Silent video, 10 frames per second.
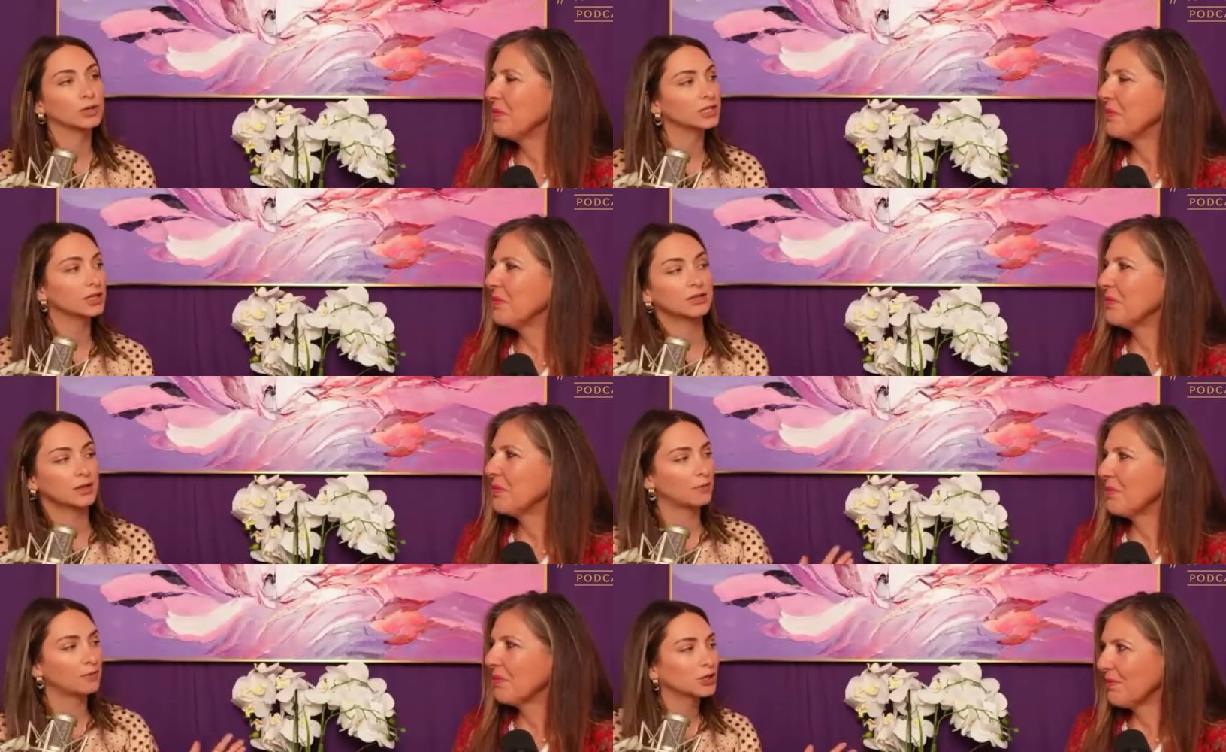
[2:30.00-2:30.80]
Speaker 1: go to see
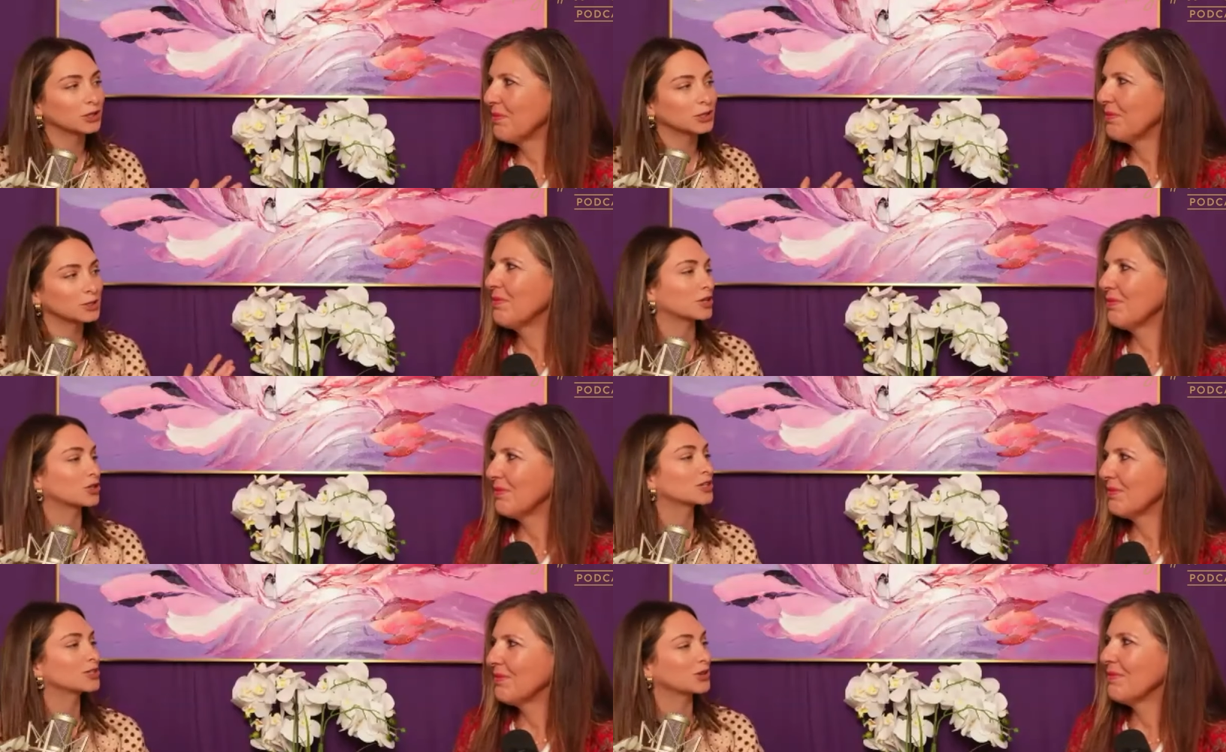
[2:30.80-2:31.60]
the top fertility
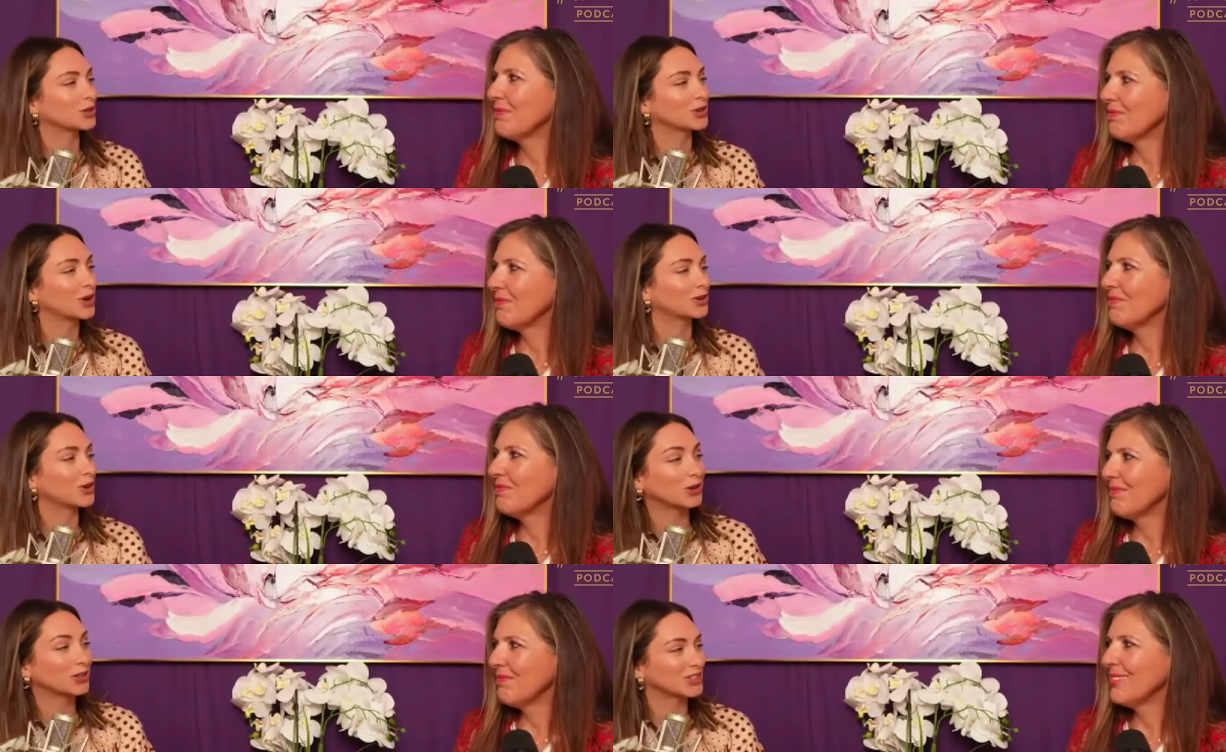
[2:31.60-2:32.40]
specialist
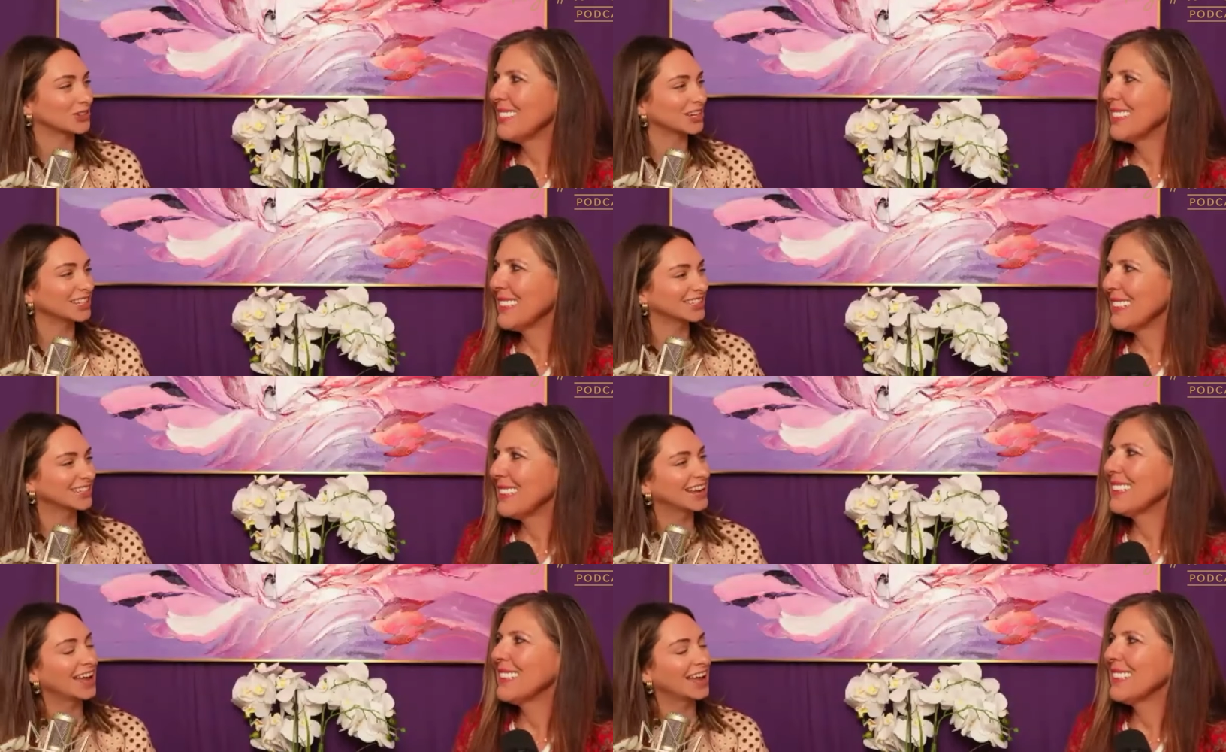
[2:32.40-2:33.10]
on Harley Street,